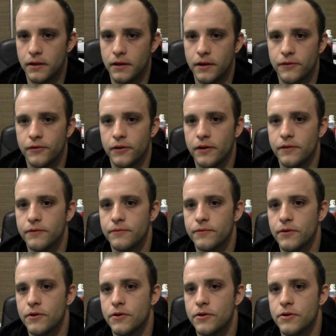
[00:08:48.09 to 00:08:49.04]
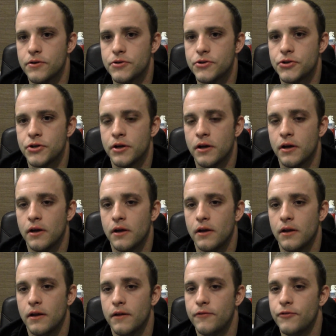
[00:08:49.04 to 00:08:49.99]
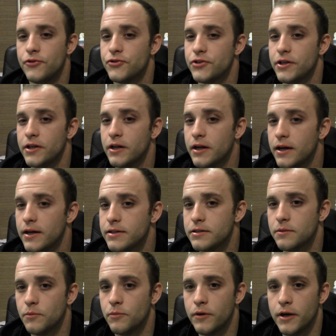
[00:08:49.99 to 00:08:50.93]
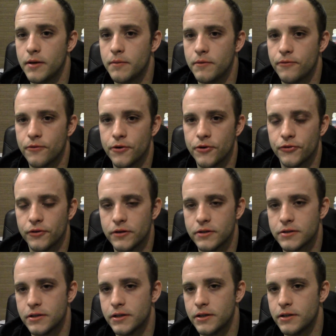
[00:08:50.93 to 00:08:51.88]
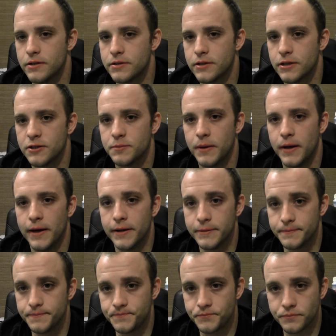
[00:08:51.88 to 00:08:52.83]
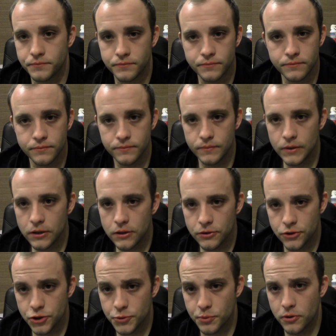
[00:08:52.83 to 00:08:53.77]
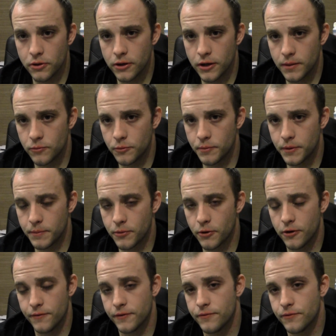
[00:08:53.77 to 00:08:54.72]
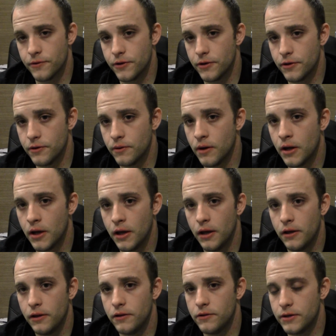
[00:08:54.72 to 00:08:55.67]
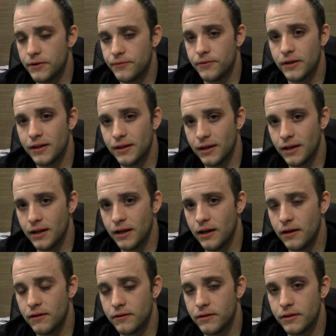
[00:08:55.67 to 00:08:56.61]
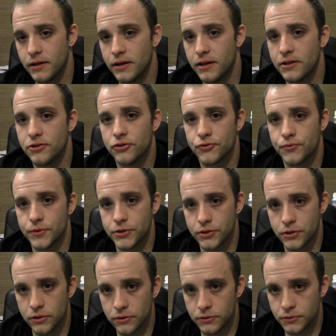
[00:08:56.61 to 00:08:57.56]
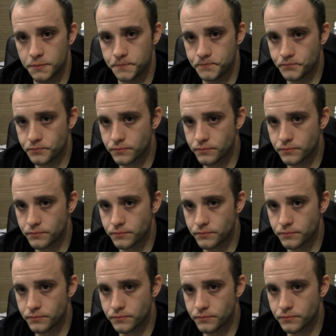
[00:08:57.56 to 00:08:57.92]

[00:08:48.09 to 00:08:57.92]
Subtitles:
is on the verge of you just need to cut some weight before you start seeing your six-pack, this program will be perfect for you. You definitely lean out and get those results.